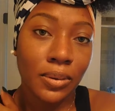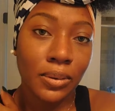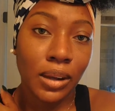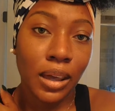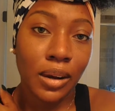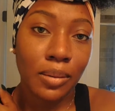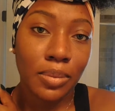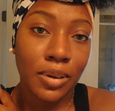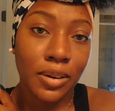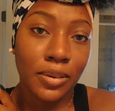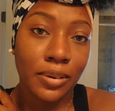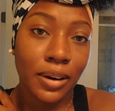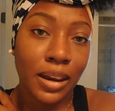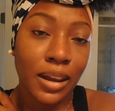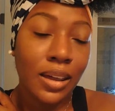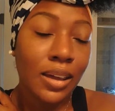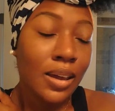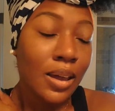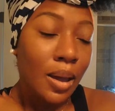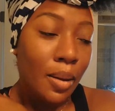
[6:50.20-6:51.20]
that'd be great.
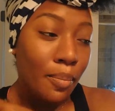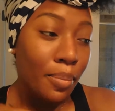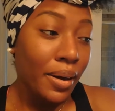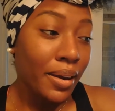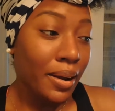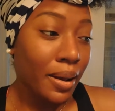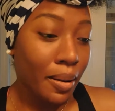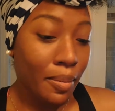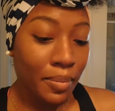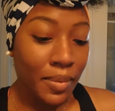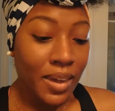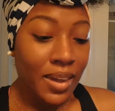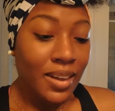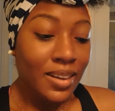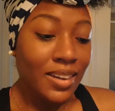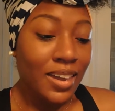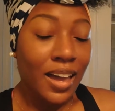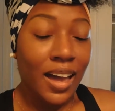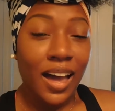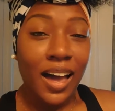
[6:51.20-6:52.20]
But
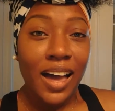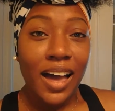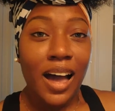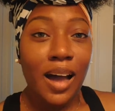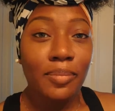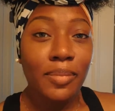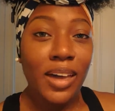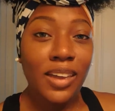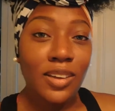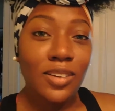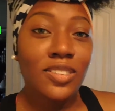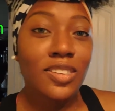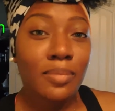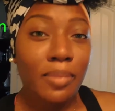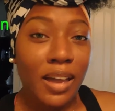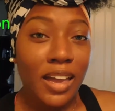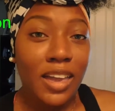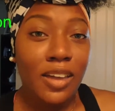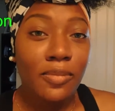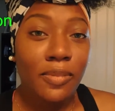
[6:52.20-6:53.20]
yeah, I'm not using
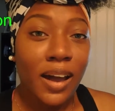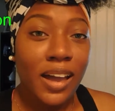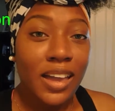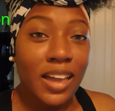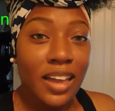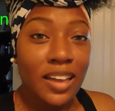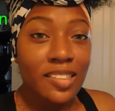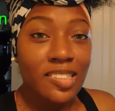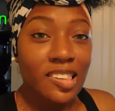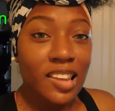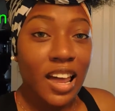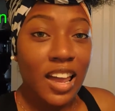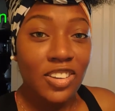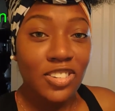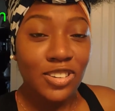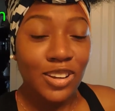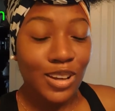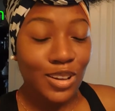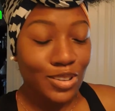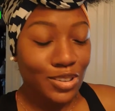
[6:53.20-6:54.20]
my
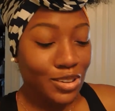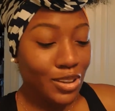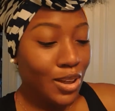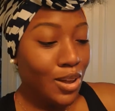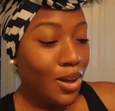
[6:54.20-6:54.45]
NYX/NYX